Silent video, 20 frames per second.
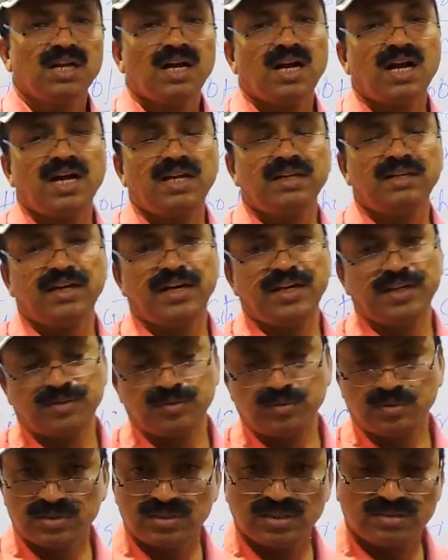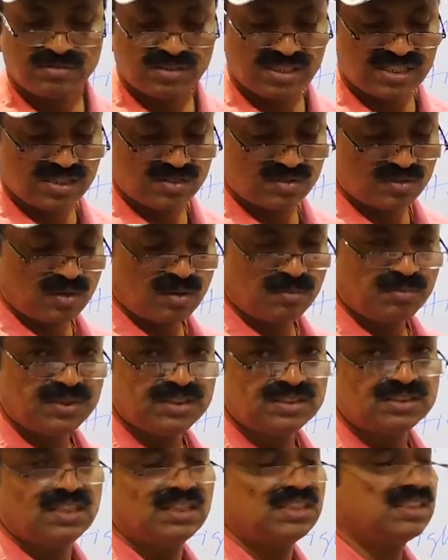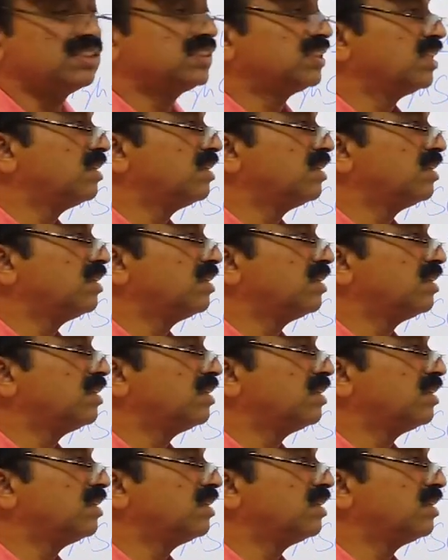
and High Court that was established at the